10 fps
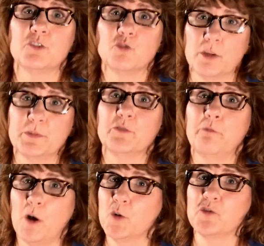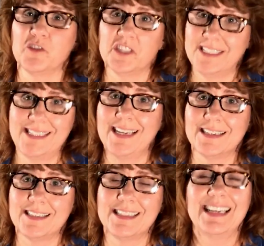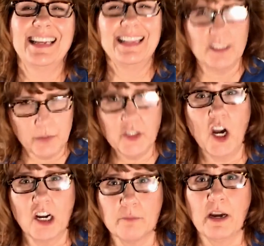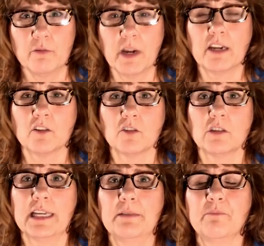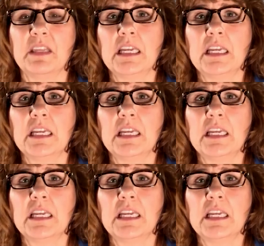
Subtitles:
trips, falls, and sticks, things we talk about regularly.